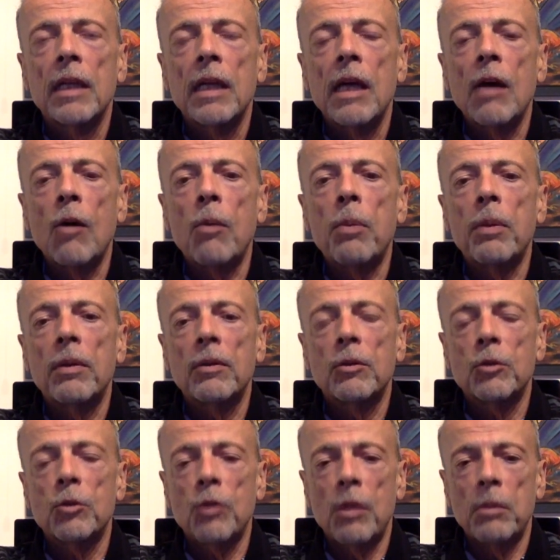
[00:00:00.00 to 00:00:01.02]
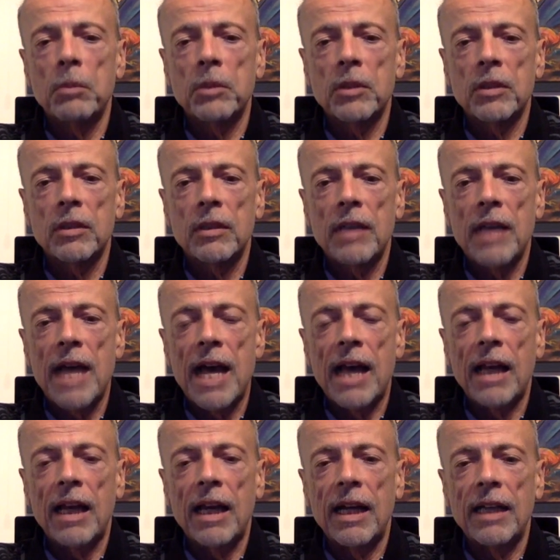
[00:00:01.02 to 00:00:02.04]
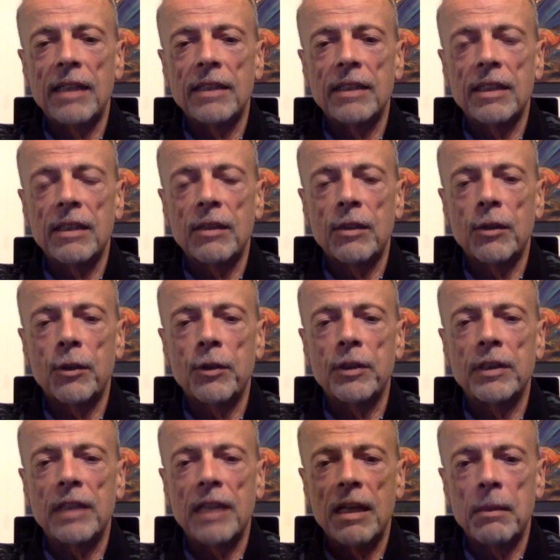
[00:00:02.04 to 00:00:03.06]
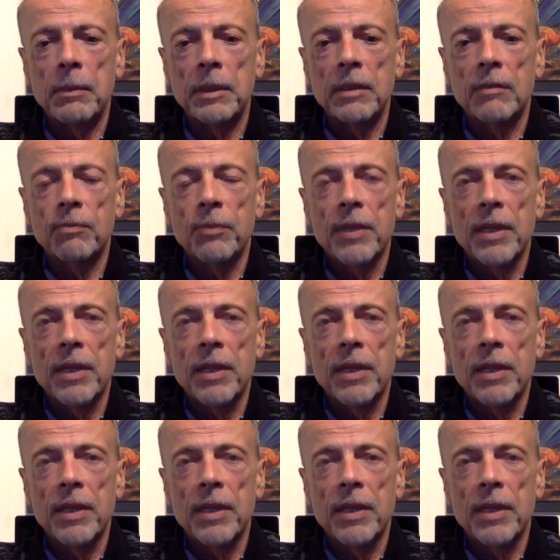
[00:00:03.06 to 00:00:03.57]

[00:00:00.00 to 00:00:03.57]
help Trump's allies and hurt his enemies.